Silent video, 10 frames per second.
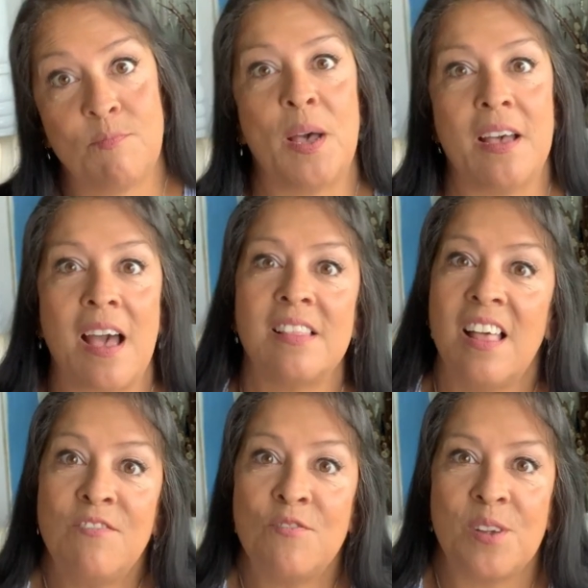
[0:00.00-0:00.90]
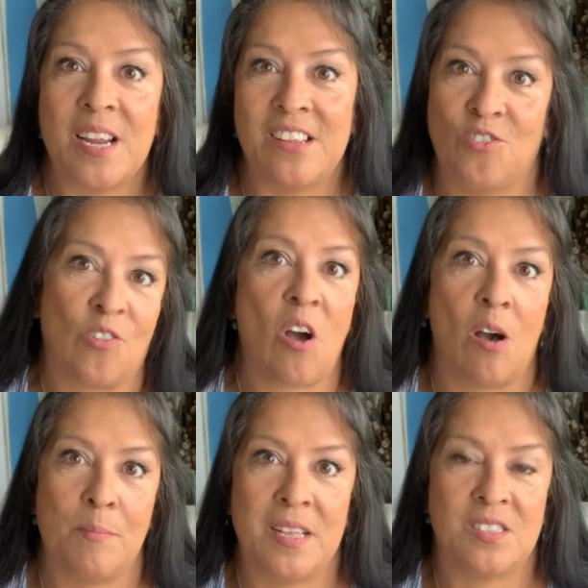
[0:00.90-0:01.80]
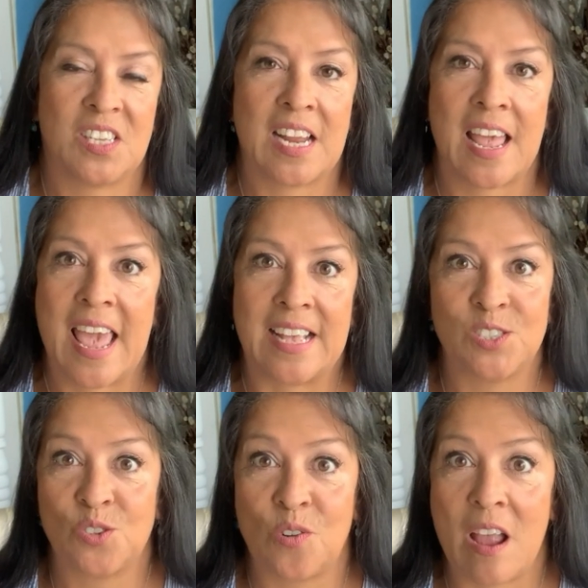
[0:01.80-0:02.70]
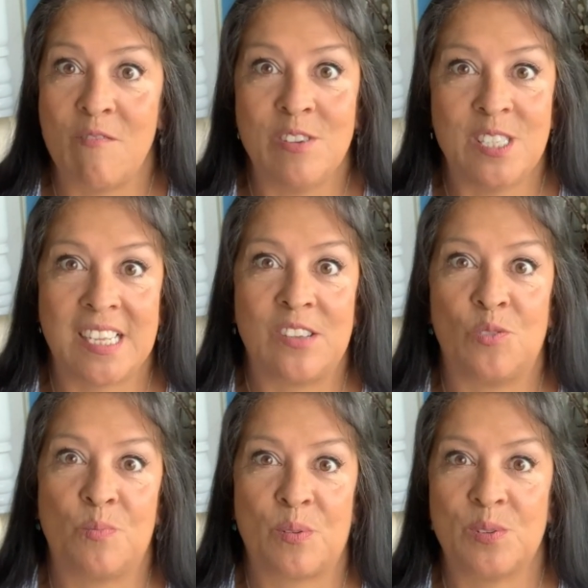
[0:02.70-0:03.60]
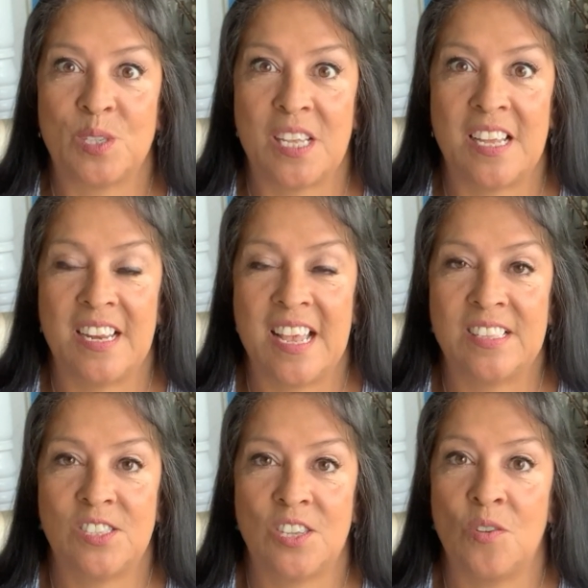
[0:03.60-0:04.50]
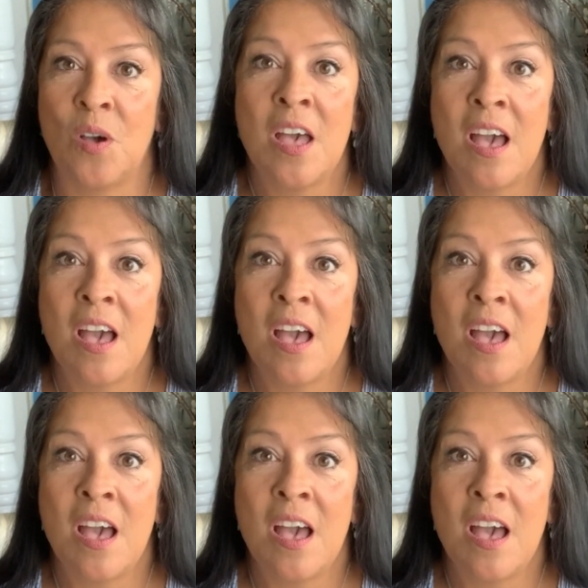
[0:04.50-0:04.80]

but I love reading your comments, and I answer every single person. And so